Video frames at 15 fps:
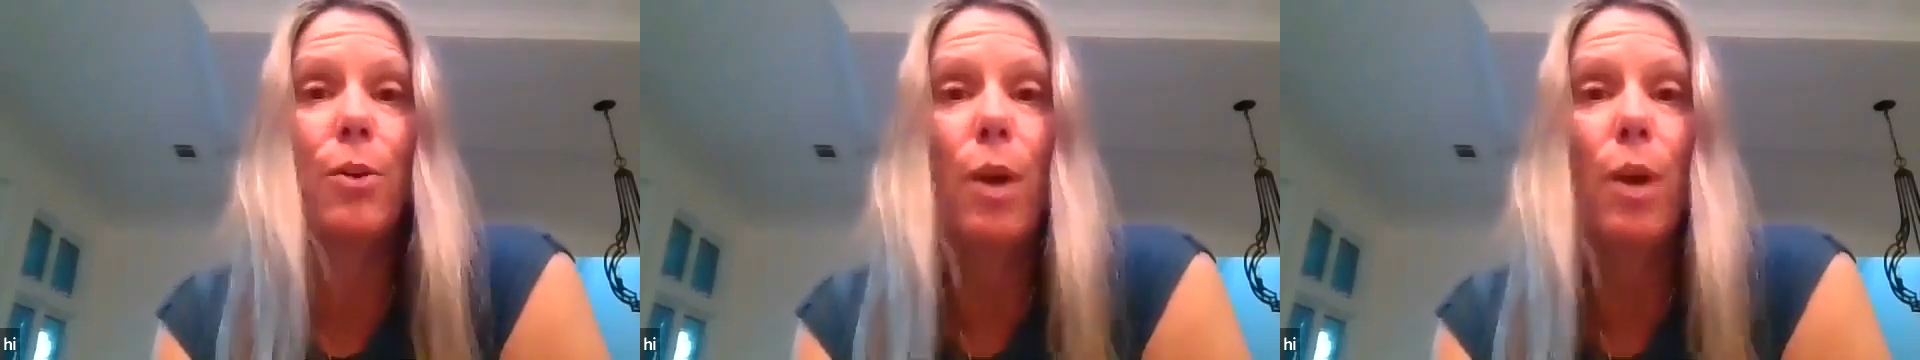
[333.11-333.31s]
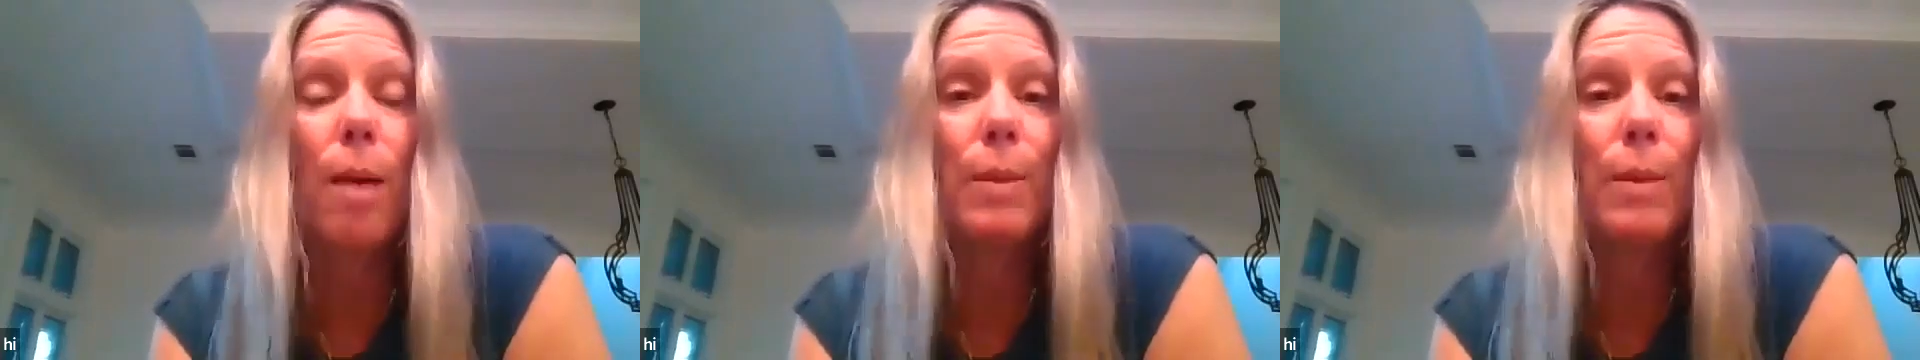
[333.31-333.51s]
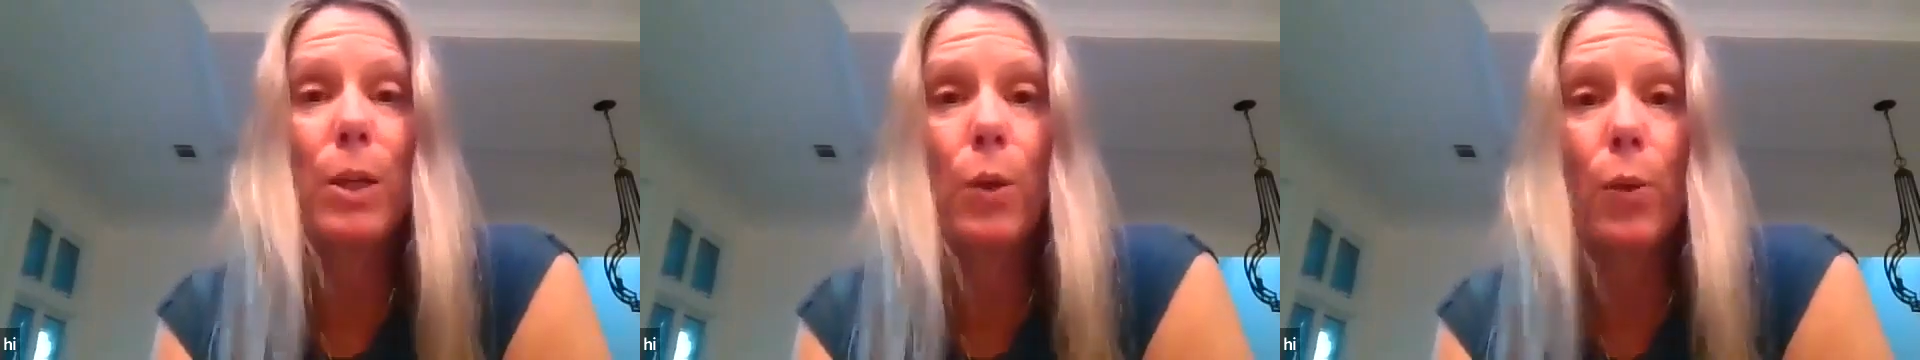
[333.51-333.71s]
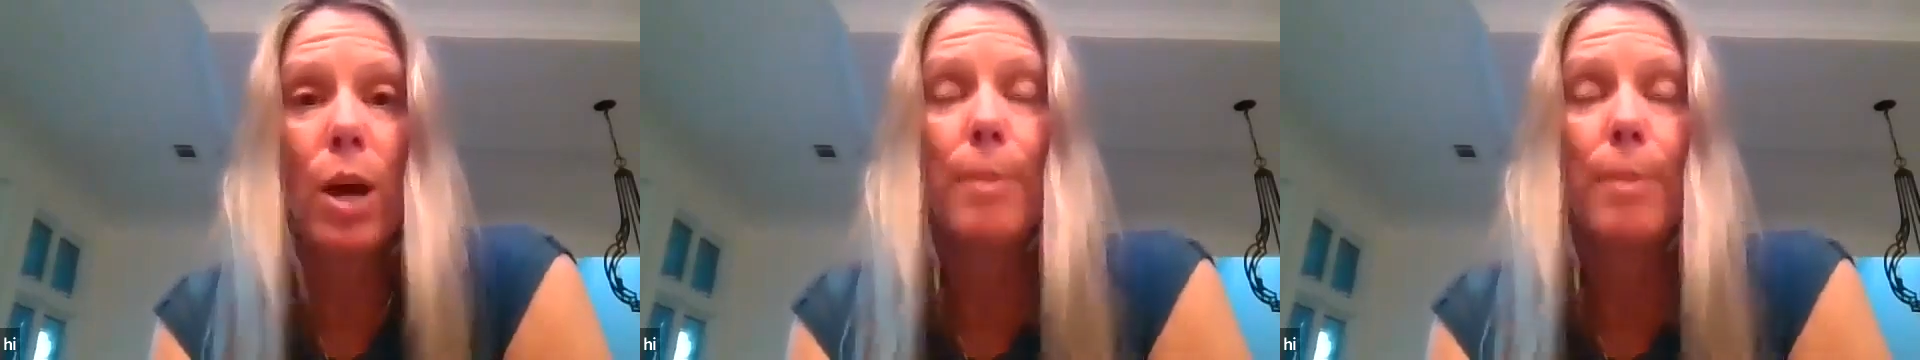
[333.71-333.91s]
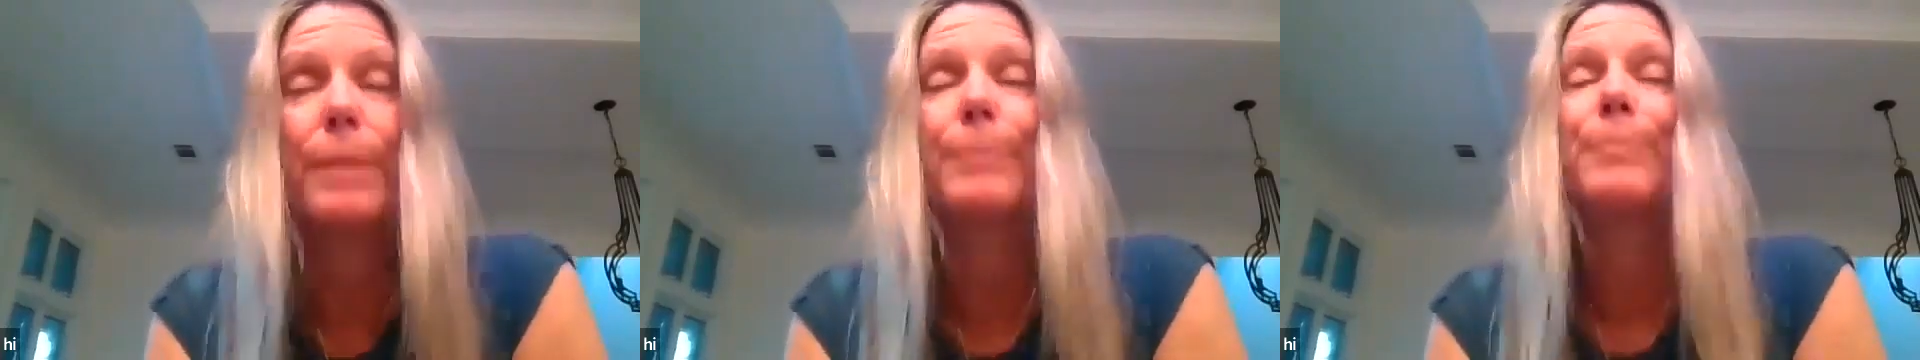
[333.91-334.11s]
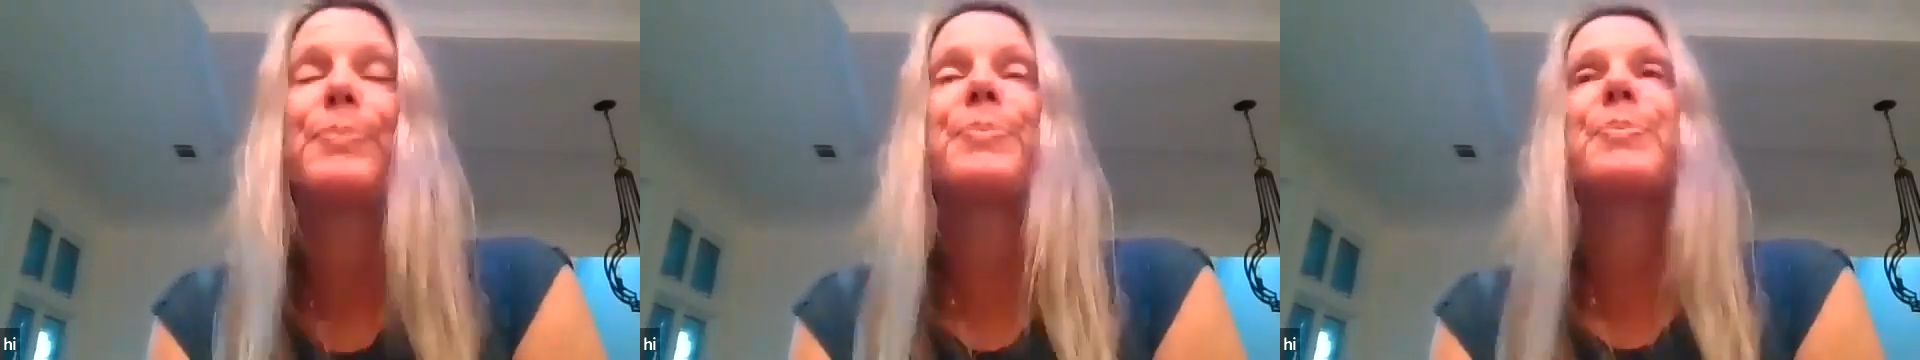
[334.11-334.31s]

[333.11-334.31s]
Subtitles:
no comment, no comment.